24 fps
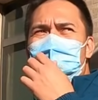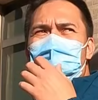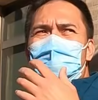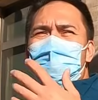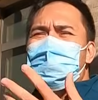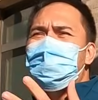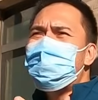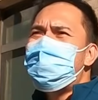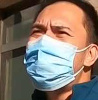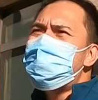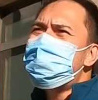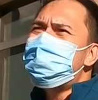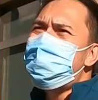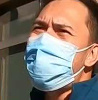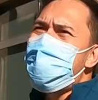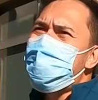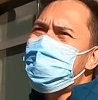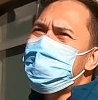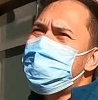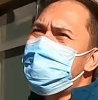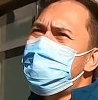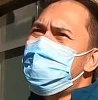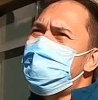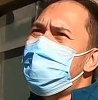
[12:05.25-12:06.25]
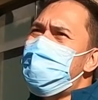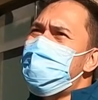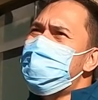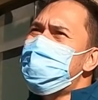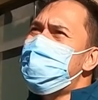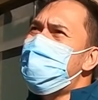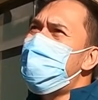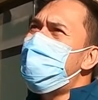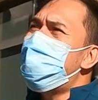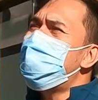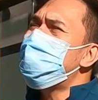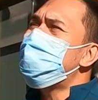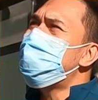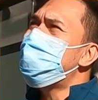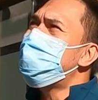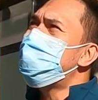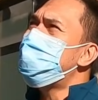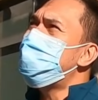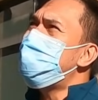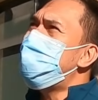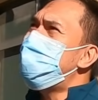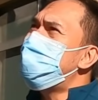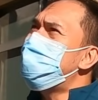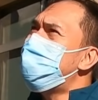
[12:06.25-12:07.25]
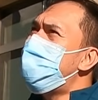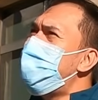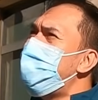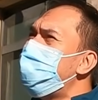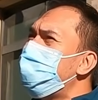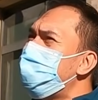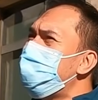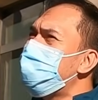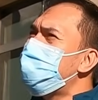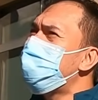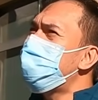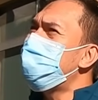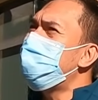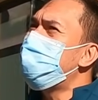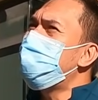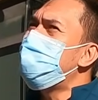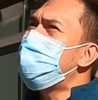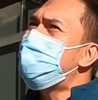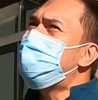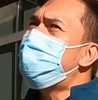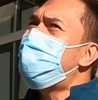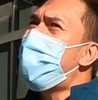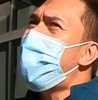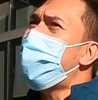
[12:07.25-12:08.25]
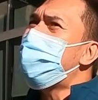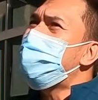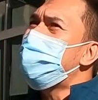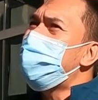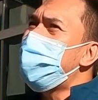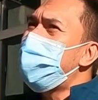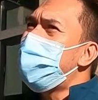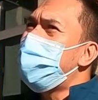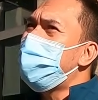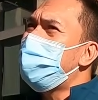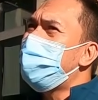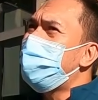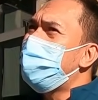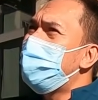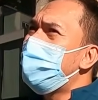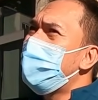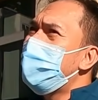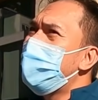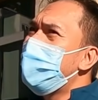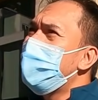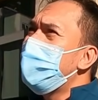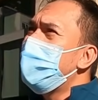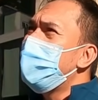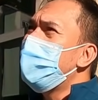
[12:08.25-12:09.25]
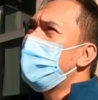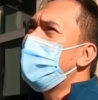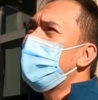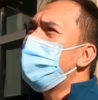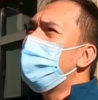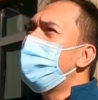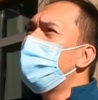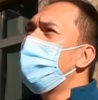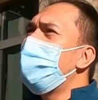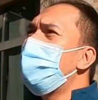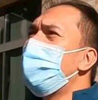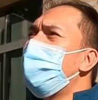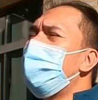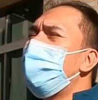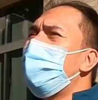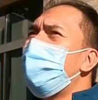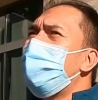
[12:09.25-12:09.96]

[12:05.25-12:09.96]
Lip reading: what this vaccine, as I understood, this vaccine would